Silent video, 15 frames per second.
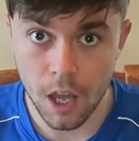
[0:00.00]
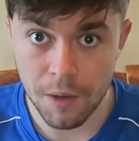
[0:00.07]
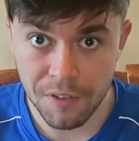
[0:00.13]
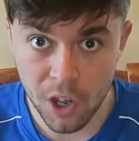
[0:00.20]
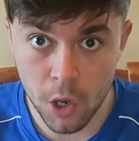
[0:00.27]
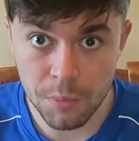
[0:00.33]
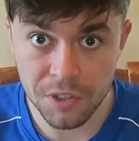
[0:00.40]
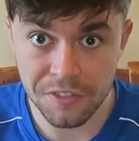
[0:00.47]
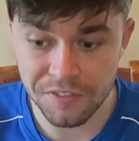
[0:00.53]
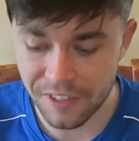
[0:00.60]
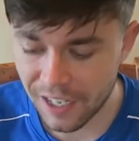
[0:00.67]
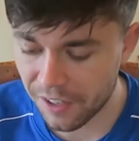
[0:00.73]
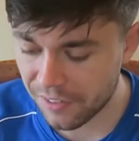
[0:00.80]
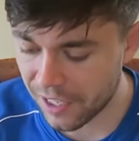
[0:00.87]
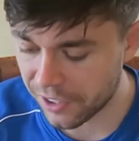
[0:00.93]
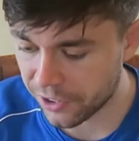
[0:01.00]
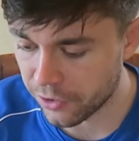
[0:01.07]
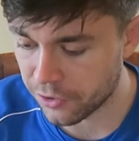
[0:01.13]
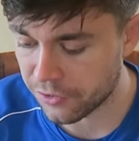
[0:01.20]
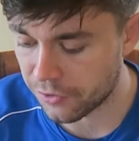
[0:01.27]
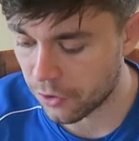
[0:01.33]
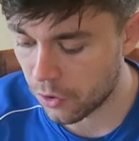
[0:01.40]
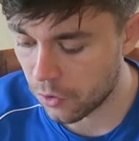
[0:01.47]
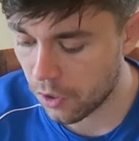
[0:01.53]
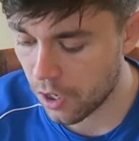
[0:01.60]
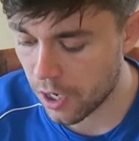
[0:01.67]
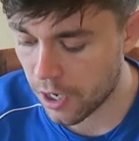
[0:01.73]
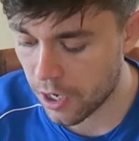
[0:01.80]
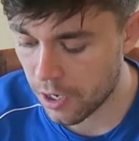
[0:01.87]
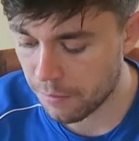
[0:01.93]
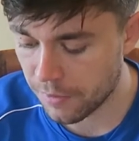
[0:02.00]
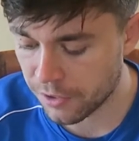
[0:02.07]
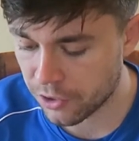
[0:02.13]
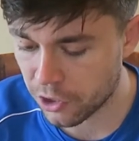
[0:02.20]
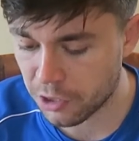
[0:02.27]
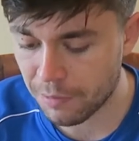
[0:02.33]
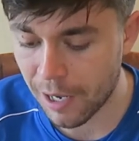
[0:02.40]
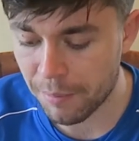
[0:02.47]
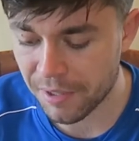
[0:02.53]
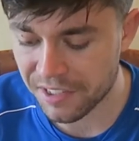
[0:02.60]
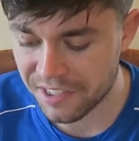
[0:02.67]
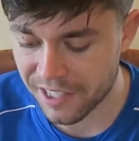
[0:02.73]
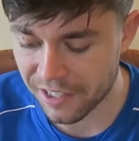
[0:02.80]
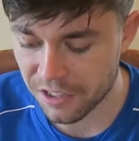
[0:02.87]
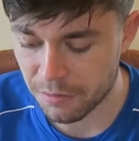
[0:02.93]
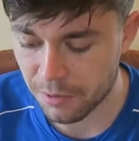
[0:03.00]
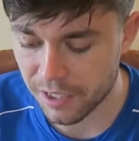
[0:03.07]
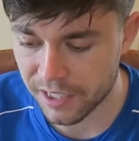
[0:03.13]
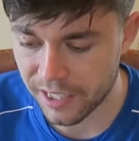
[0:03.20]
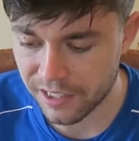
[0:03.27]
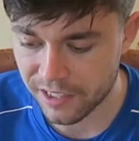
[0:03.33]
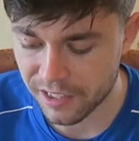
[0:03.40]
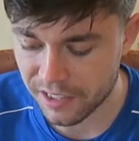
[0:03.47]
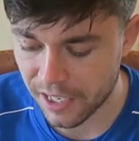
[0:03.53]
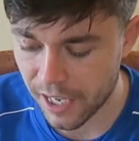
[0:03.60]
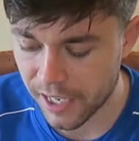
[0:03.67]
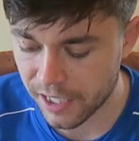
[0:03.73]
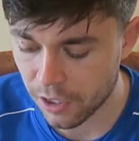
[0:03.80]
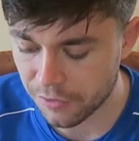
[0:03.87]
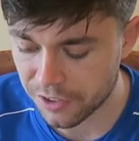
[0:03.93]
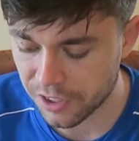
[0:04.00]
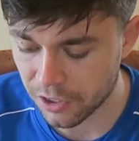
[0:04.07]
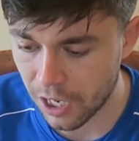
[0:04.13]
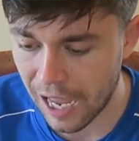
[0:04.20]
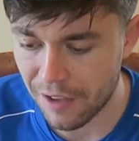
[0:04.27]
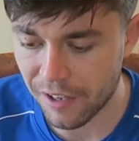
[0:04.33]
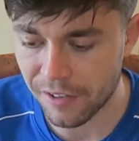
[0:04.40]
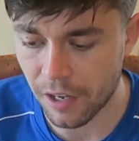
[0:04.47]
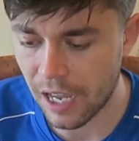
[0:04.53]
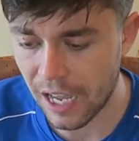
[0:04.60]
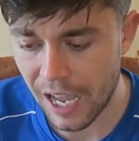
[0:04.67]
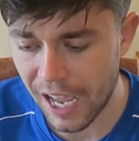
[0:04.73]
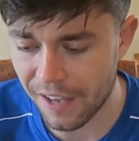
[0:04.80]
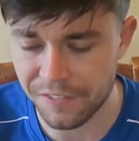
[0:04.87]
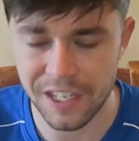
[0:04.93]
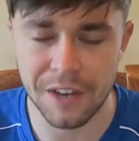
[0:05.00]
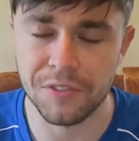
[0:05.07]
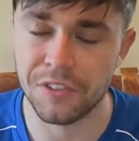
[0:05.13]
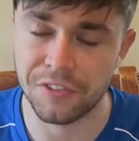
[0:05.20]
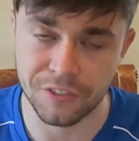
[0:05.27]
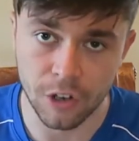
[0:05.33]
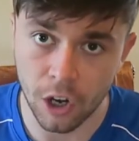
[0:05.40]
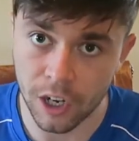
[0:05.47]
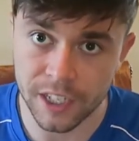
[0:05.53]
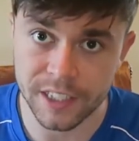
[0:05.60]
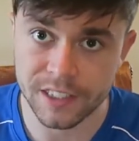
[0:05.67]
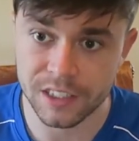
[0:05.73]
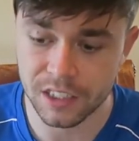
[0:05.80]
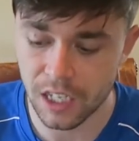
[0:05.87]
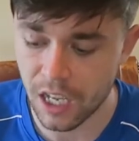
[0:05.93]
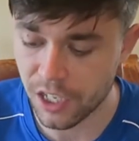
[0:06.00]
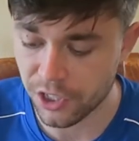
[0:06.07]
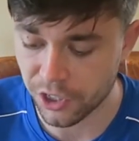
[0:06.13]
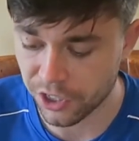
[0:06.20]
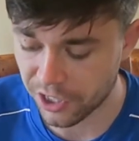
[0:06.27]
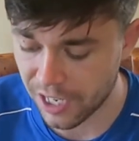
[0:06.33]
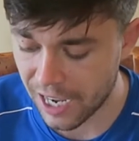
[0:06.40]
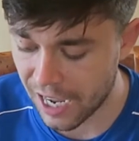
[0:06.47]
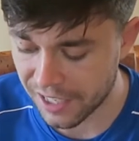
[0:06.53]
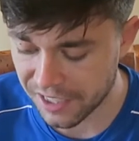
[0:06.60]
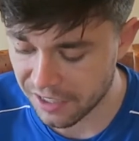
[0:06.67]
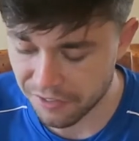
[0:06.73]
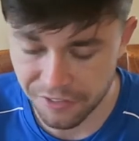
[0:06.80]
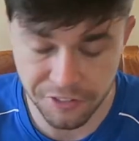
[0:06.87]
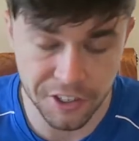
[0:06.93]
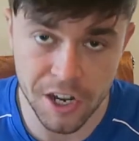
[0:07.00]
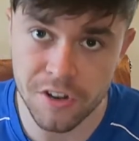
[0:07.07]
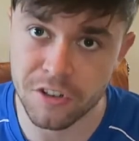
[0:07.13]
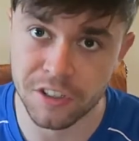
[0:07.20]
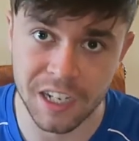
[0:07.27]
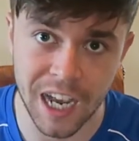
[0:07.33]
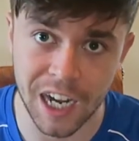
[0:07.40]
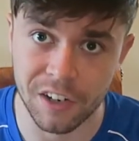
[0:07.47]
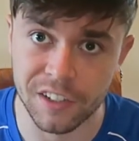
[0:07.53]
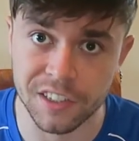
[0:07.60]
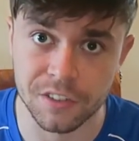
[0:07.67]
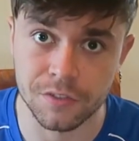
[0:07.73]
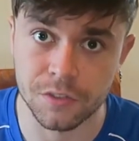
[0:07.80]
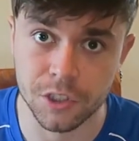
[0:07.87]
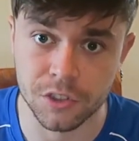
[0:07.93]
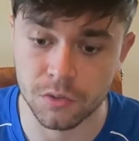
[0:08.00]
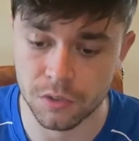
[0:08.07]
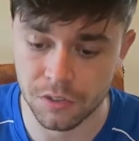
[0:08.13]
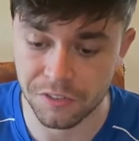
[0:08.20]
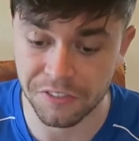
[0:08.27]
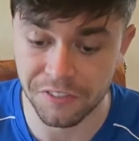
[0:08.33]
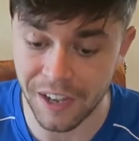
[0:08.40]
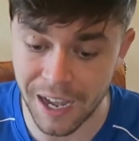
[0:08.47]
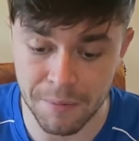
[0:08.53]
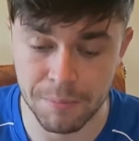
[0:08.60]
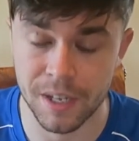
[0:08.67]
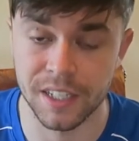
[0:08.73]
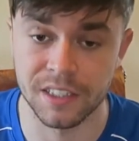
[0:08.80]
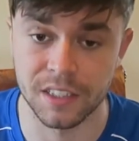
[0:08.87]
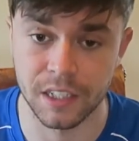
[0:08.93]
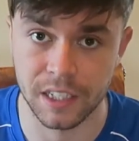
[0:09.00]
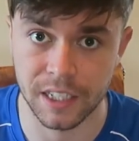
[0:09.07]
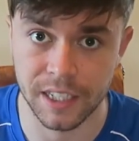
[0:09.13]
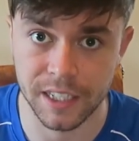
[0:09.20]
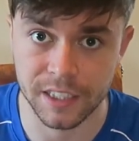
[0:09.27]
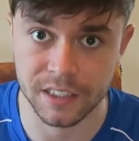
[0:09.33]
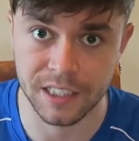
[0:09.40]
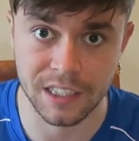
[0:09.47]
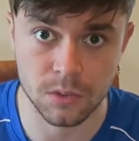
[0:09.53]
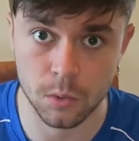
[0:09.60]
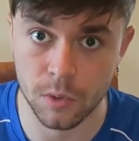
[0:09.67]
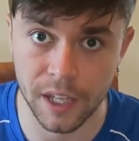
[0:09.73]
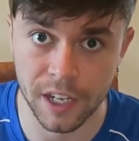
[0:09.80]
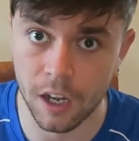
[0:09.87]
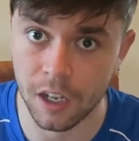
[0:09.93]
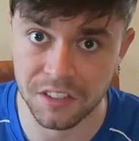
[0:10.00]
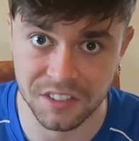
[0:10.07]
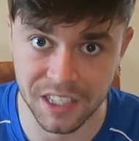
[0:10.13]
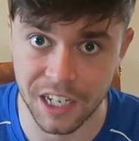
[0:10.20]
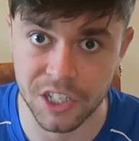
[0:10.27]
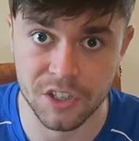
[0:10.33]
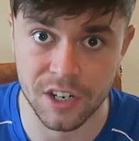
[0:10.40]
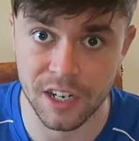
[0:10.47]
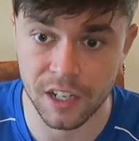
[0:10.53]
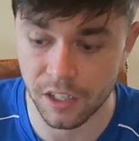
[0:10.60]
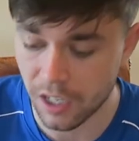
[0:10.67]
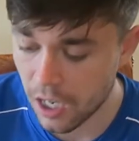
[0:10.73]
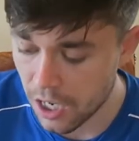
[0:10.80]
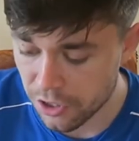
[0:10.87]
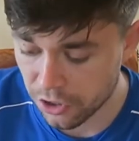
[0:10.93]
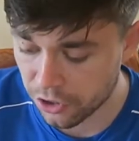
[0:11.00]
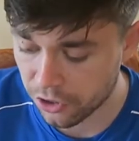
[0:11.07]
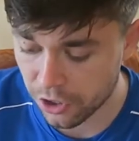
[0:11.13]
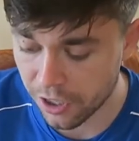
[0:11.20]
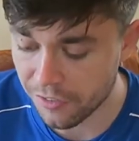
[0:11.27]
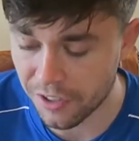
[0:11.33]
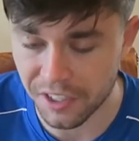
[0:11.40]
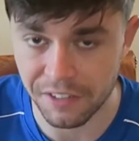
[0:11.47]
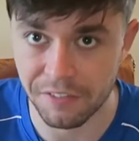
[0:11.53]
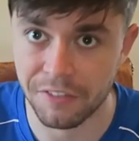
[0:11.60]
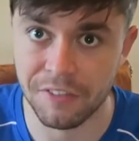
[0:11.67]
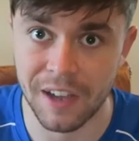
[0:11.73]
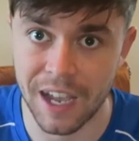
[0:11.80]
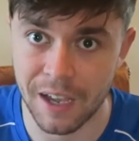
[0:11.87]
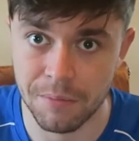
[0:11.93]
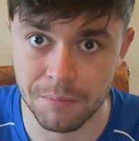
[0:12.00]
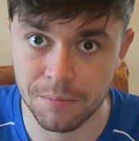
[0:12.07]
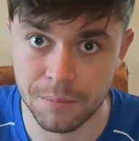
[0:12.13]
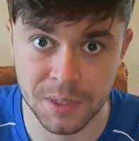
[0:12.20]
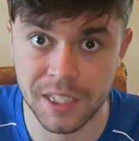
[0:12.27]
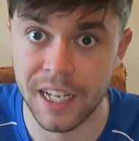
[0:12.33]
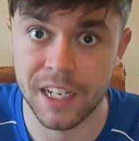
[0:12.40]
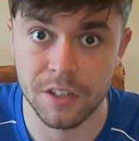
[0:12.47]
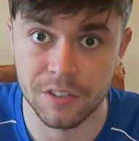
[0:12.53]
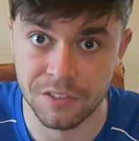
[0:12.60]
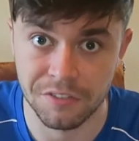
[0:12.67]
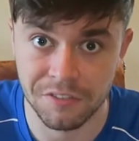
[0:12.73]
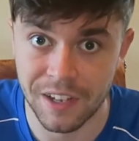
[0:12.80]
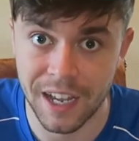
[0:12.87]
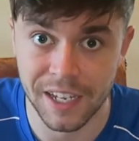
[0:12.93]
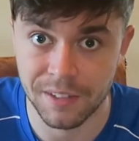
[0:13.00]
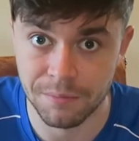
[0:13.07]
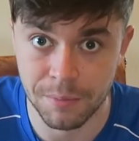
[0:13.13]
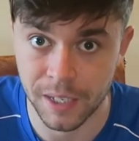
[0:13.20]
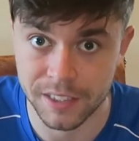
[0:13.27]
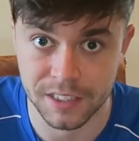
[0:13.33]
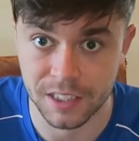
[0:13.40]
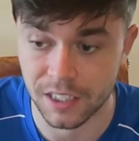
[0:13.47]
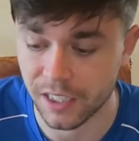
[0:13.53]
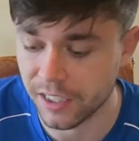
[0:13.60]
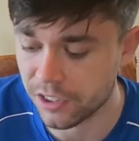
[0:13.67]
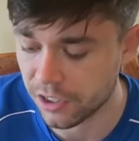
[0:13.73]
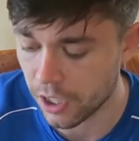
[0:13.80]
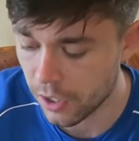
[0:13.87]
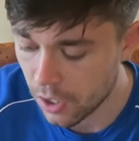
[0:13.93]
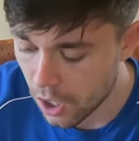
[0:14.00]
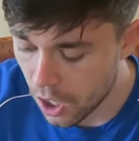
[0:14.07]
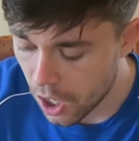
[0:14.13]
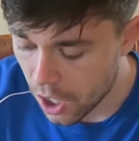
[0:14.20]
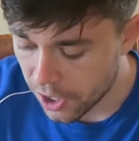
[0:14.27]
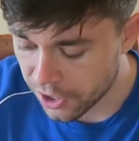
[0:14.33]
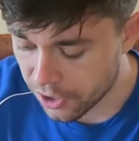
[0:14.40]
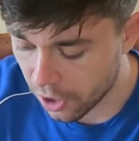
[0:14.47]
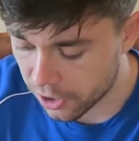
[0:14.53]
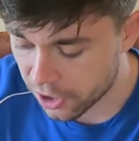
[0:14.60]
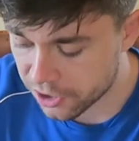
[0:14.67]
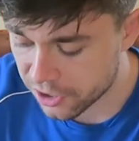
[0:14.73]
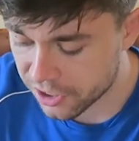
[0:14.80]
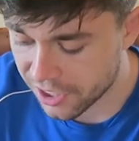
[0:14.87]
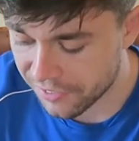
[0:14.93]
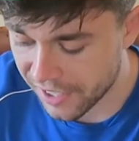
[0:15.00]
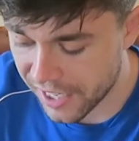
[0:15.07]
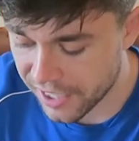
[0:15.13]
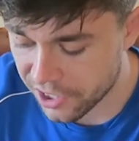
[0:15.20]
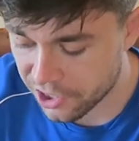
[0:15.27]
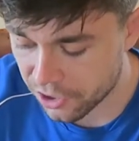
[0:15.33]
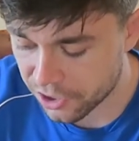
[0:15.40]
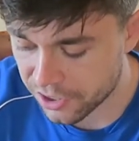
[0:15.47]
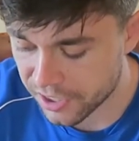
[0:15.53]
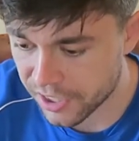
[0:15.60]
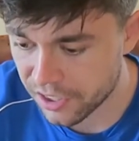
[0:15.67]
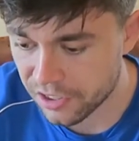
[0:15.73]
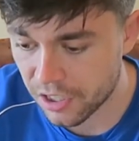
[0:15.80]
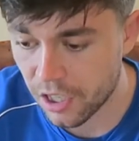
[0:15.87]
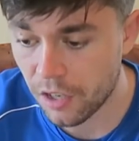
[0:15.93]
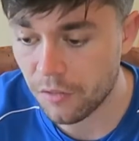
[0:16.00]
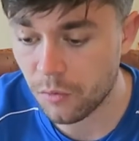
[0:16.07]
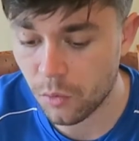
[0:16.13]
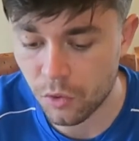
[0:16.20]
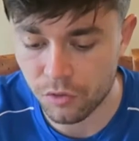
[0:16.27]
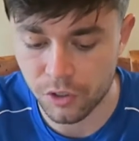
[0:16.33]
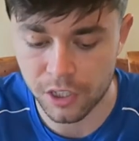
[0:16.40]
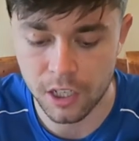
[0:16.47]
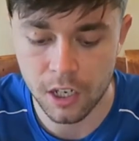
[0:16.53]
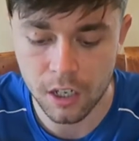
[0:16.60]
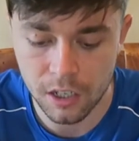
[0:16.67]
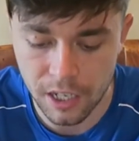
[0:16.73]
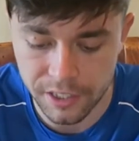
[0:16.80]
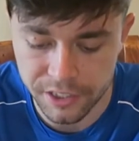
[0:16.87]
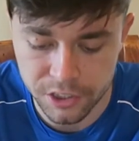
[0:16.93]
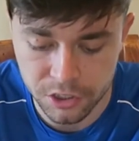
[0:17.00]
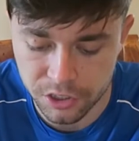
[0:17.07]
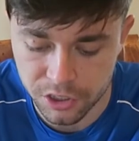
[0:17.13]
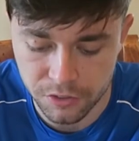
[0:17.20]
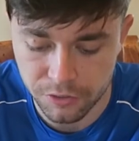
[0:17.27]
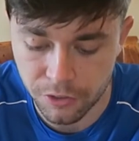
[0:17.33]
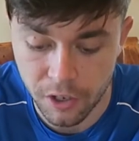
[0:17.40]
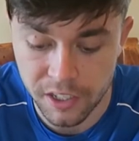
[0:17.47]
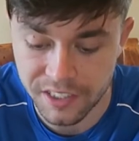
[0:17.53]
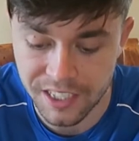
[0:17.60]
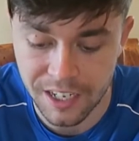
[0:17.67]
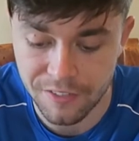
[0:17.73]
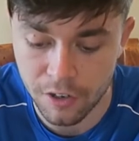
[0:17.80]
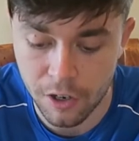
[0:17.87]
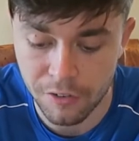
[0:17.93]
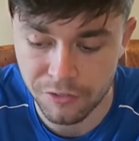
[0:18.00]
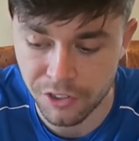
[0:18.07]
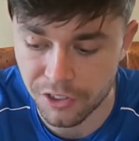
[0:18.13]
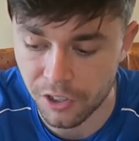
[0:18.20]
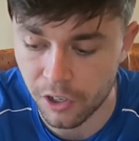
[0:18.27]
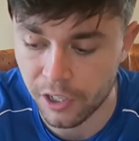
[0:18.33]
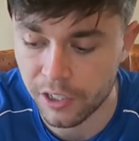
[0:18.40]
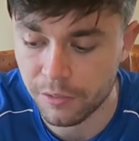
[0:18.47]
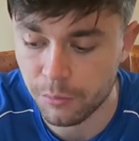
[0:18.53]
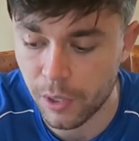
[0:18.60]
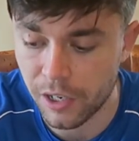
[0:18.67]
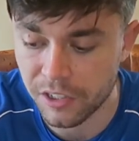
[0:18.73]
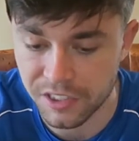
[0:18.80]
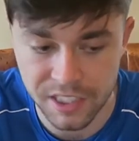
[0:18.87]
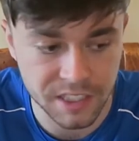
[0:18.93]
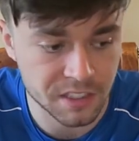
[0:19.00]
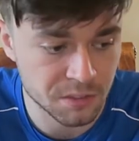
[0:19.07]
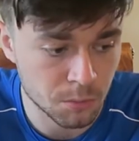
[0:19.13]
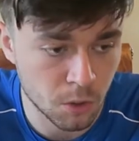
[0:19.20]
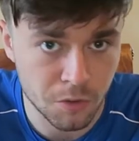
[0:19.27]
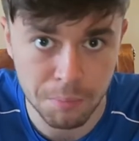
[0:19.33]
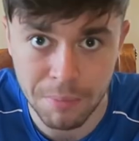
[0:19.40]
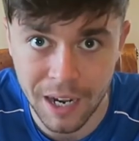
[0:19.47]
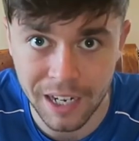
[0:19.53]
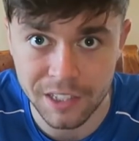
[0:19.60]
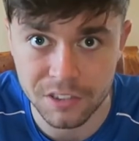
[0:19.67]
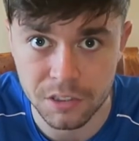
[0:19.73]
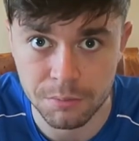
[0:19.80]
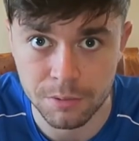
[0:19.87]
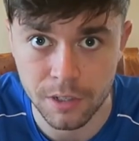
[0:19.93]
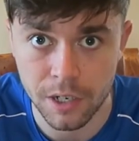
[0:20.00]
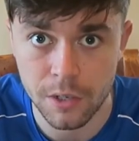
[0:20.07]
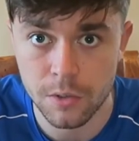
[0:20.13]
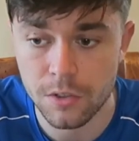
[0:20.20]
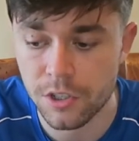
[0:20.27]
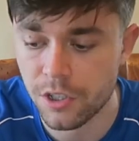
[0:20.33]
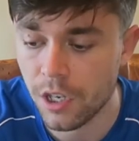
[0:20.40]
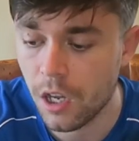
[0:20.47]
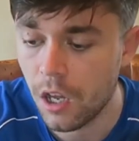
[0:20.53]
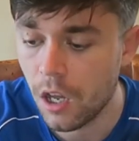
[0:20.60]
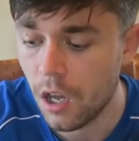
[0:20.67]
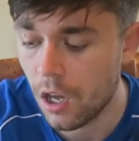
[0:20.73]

I hope you found that useful. It's just about being sensible at the end of the day, and obviously not have it. If you have the fries, you're going to add in 300 calories of just fat basically, because that's all they are, saturated, like, just covered in fat, and potatoes are fat in basically. So you're not going to do yourself any justice, and just going to throw yourself off your diet, whereas this is more of a balanced approach,